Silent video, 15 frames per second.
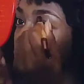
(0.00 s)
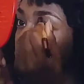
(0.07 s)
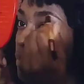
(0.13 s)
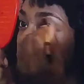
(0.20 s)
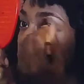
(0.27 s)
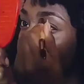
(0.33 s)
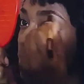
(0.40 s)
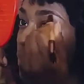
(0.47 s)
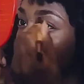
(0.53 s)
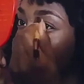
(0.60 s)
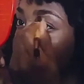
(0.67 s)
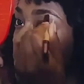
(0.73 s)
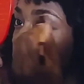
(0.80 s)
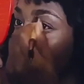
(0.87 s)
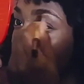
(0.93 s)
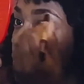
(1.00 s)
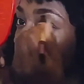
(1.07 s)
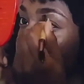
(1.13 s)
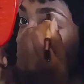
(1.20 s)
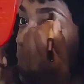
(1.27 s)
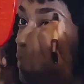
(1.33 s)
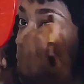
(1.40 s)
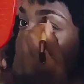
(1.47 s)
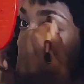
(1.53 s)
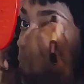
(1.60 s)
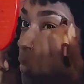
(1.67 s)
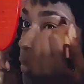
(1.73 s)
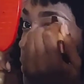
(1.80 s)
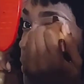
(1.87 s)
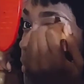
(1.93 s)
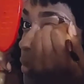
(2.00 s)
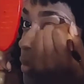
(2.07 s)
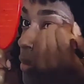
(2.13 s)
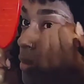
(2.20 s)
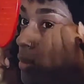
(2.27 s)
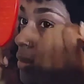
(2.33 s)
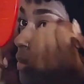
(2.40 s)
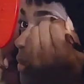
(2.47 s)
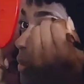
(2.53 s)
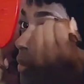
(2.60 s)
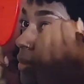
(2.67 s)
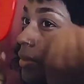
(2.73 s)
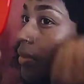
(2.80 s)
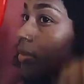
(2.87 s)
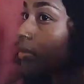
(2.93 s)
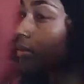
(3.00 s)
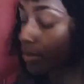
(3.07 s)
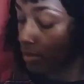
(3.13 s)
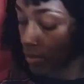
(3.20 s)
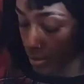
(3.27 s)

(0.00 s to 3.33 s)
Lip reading: to do my eyebrows. I do my eyebrows like this all the time.